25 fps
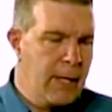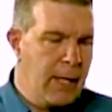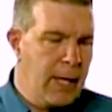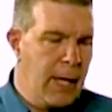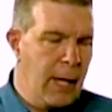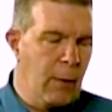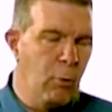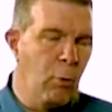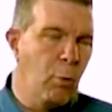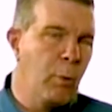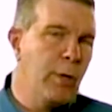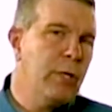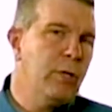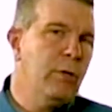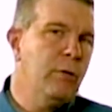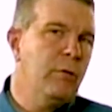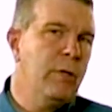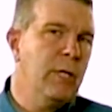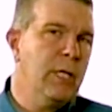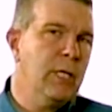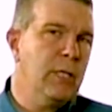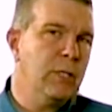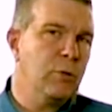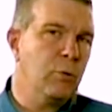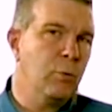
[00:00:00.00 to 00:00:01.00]
And when we do
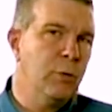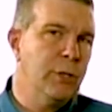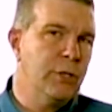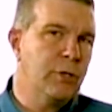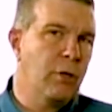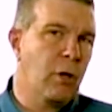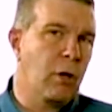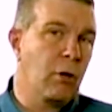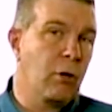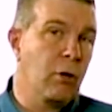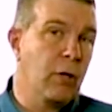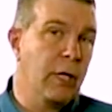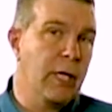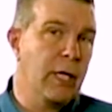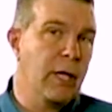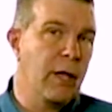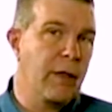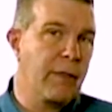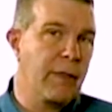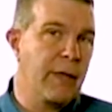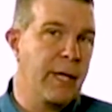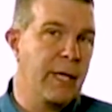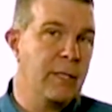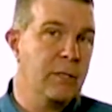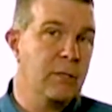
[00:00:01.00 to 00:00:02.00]
this, we start looking at
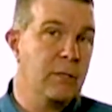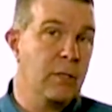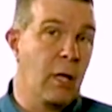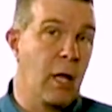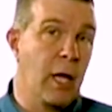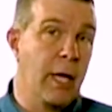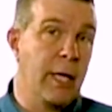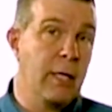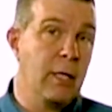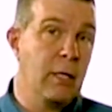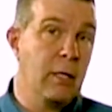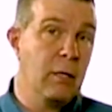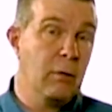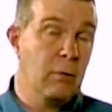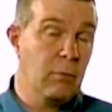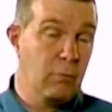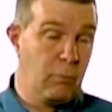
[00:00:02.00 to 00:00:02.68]
things like,